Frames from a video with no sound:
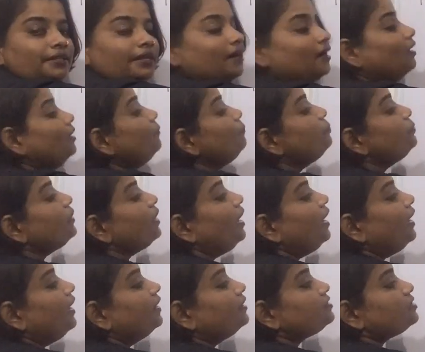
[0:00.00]
the
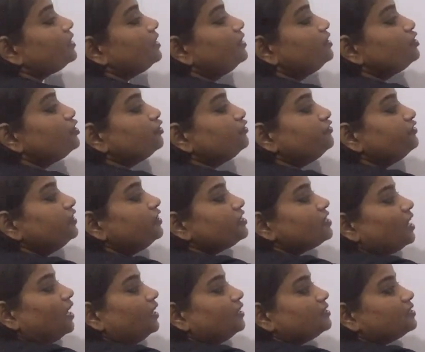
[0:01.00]
and
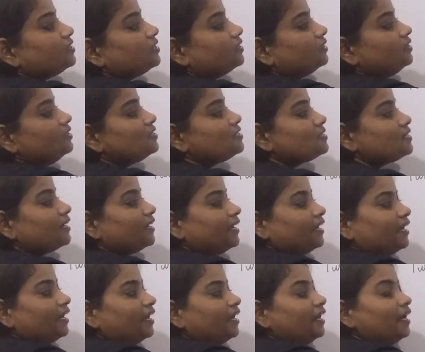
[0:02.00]
indefinite articles
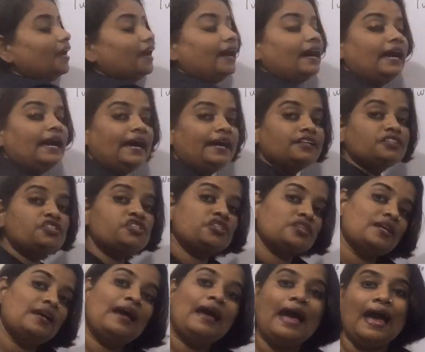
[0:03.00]
a
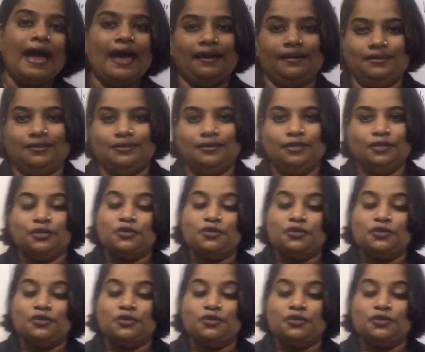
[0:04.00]
and an.